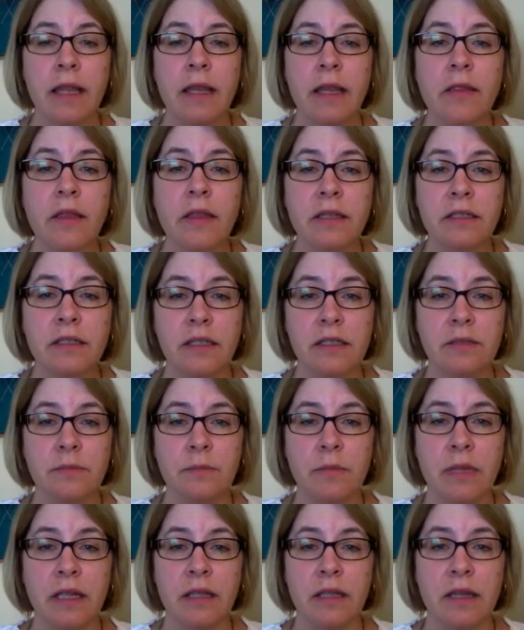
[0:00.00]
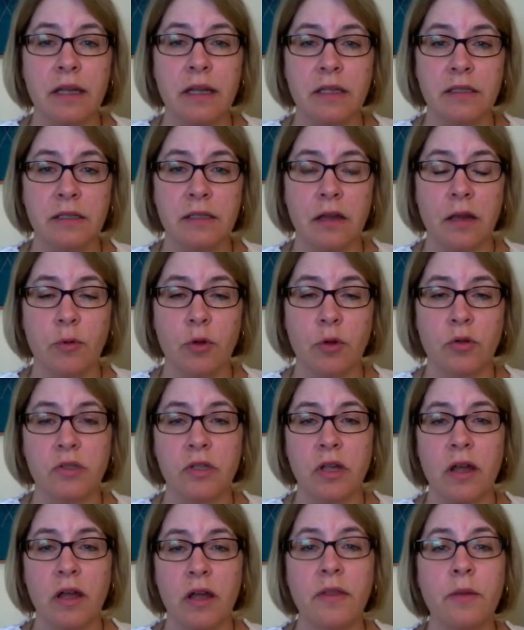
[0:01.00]
Now, that doesn't mean that as time
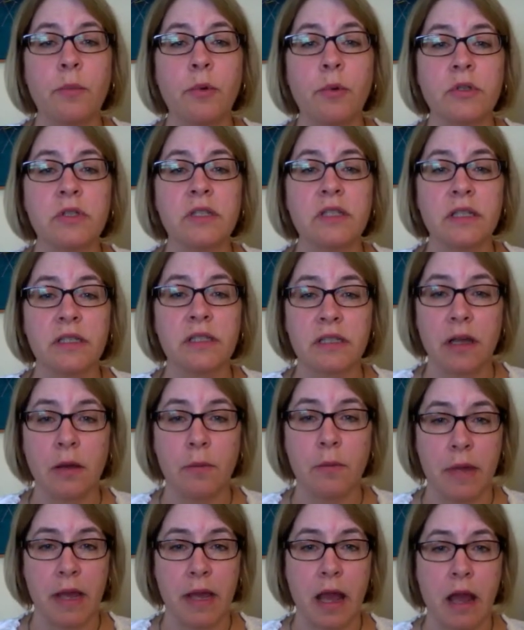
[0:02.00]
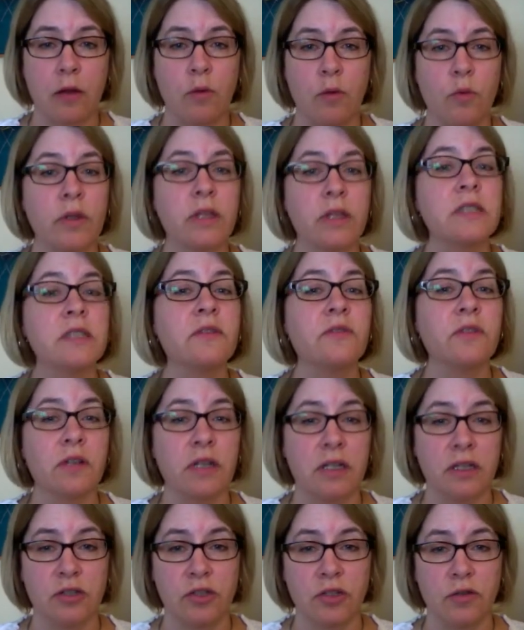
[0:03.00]
goes on, the person doesn't come back with a different
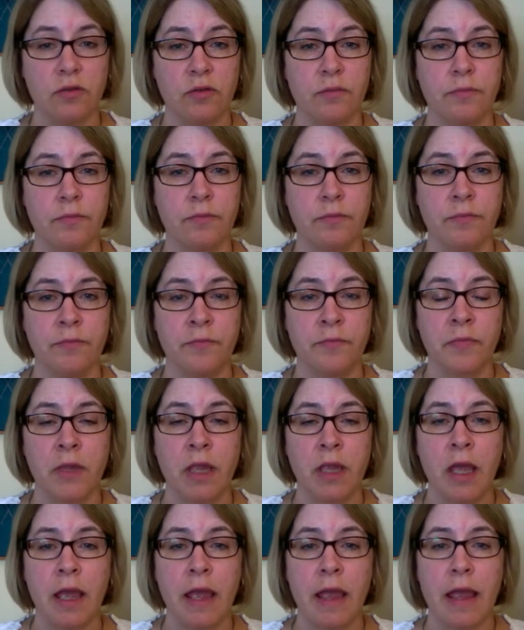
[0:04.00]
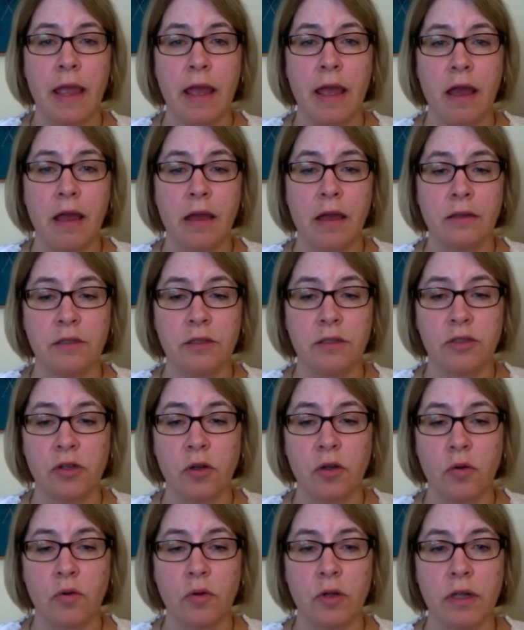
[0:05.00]
issue. And
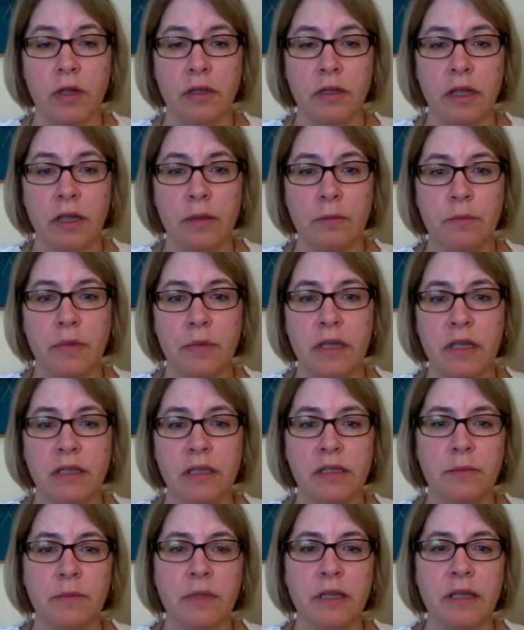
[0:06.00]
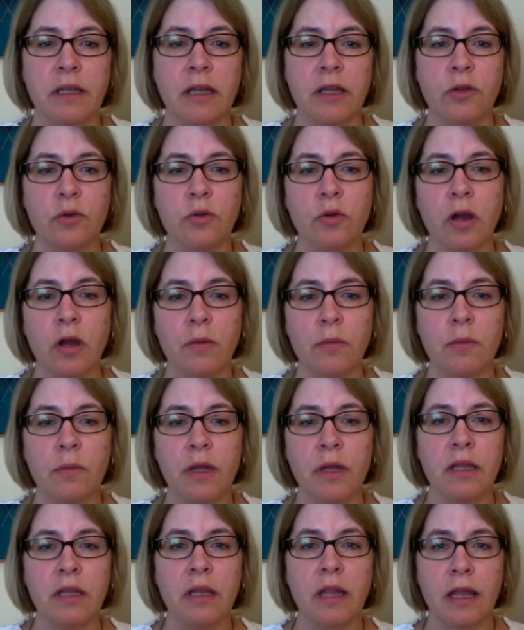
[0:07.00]
so it can be something that you come
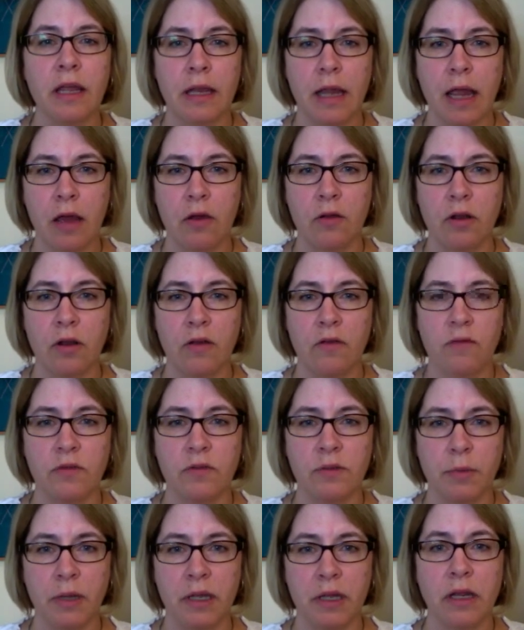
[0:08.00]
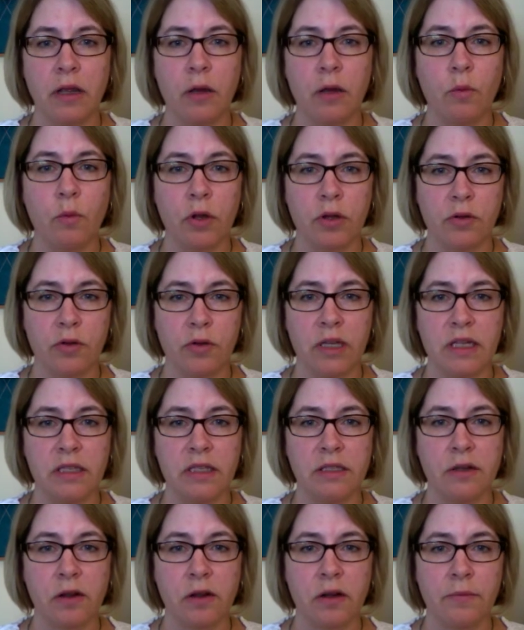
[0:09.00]
in and out of depending on what your
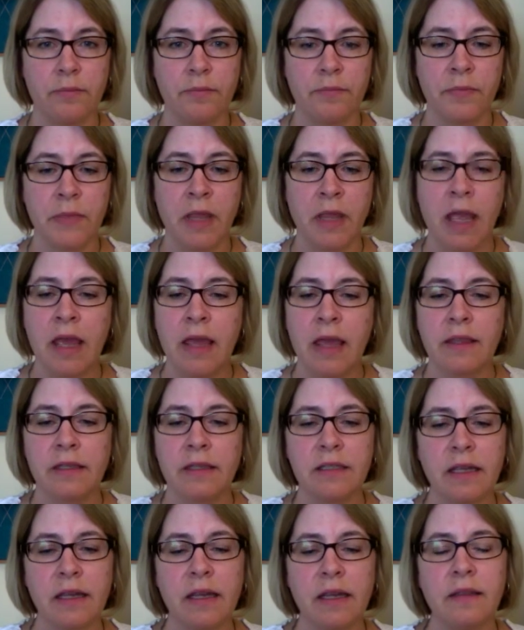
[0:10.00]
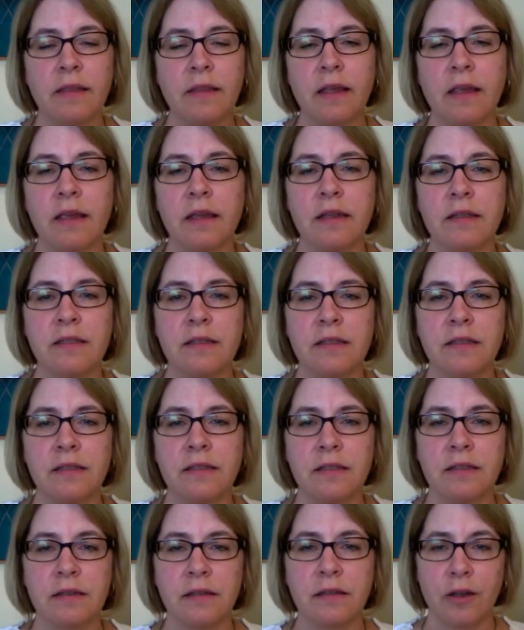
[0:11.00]
needs are. The second thing
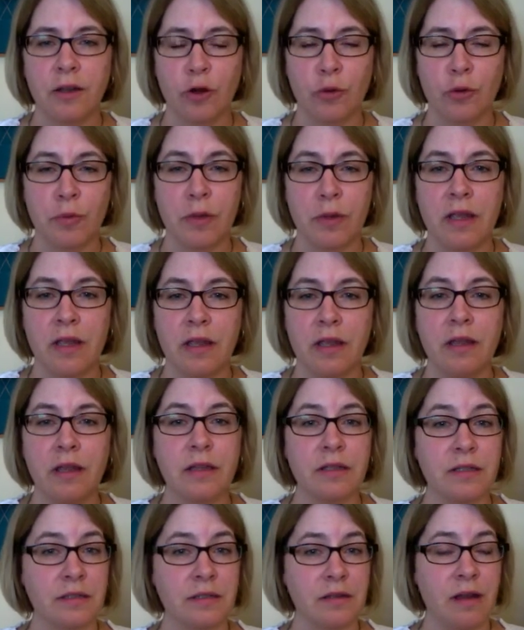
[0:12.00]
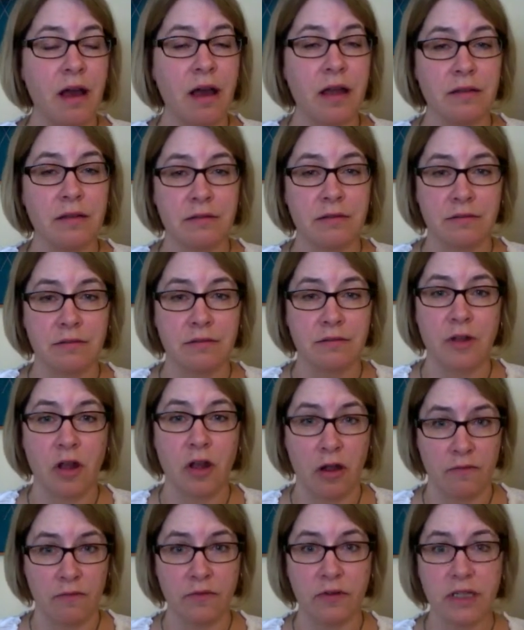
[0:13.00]
is therapy is not
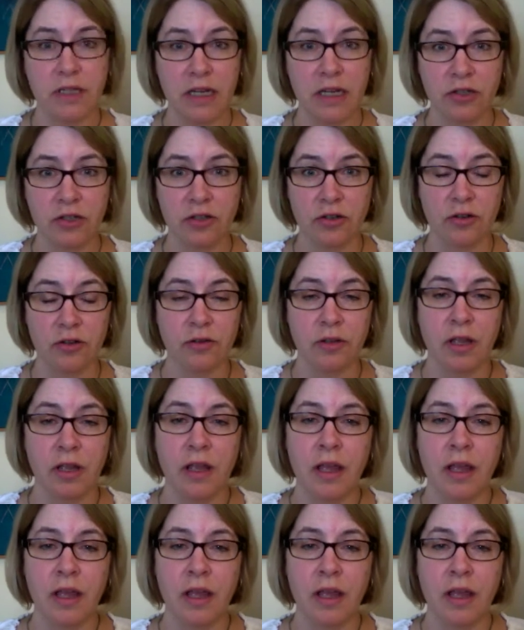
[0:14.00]
confrontational.